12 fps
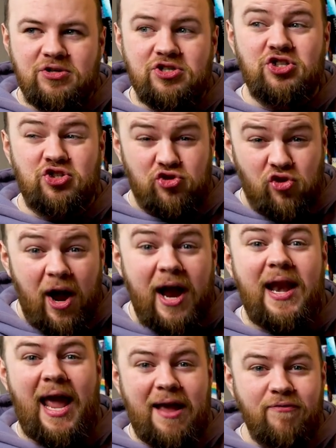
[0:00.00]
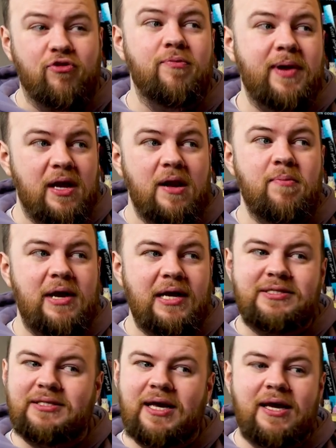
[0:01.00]
you should try and aim for a bigger number
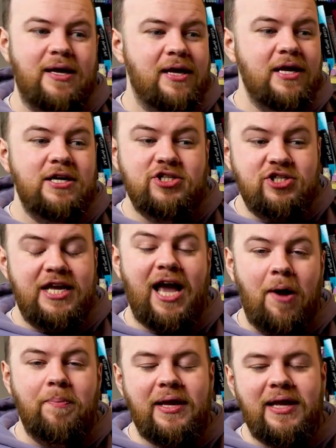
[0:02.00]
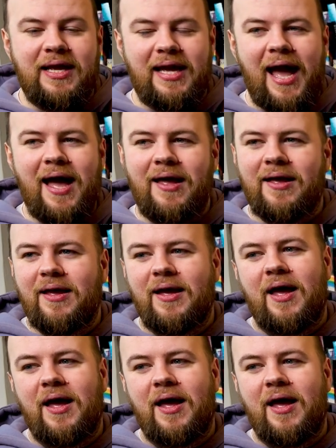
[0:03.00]
next year, see how big you can get.